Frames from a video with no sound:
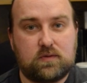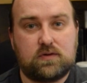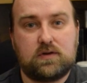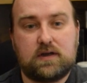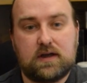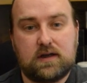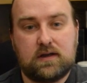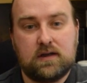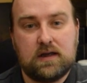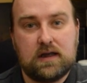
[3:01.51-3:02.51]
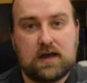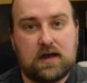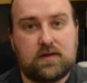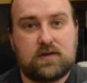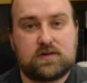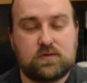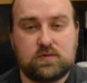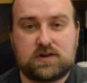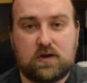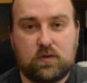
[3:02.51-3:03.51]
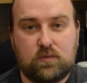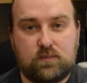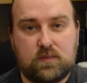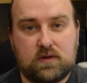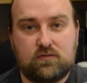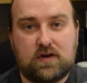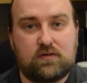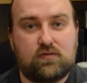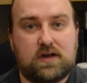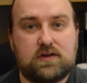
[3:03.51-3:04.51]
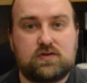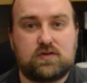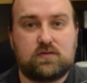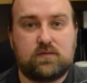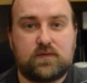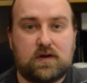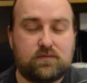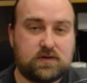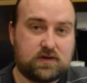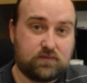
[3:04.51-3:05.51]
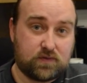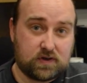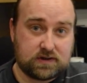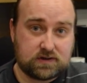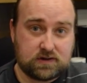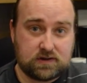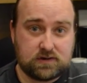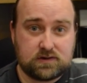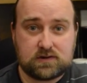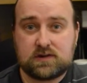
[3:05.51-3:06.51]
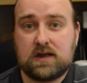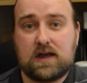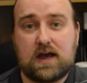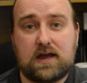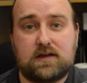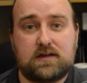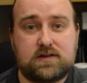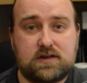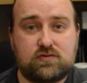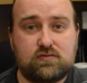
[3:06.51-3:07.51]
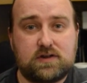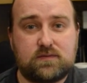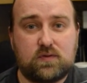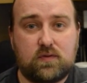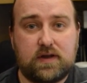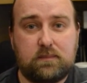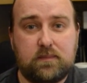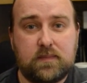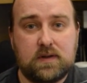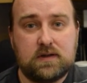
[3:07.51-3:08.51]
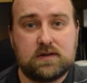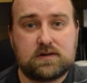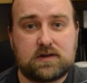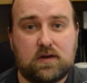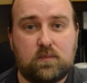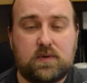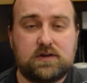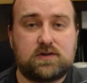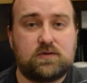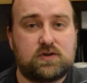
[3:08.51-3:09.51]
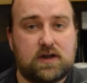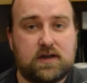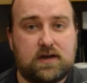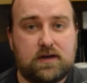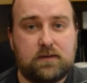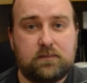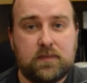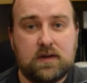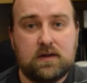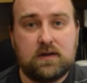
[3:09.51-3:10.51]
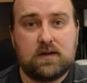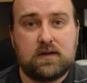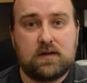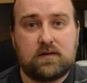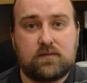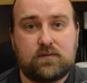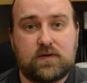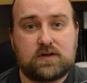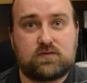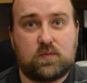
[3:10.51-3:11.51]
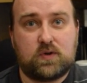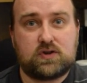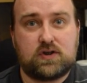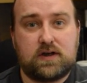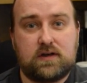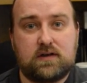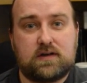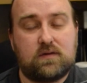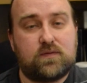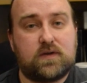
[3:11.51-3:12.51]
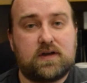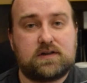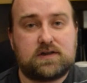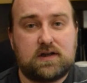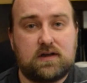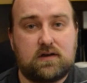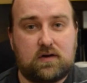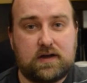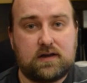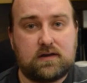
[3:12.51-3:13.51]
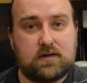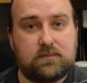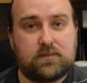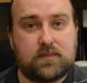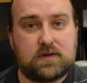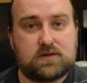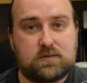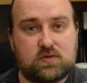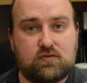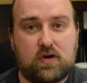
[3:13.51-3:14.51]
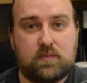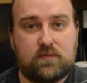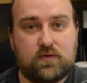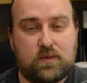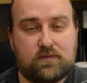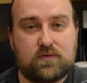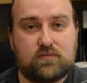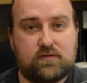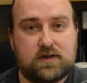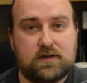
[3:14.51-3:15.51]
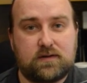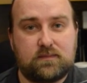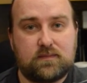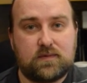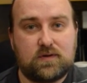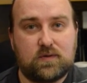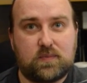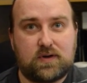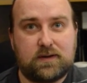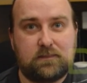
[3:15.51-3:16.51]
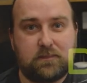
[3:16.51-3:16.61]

dot U K, and there's also a great range of other devices and accessories for them, so please do check it out. Thanks for watching, don't forget to hit like and subscribe if you haven't already. Goodbye.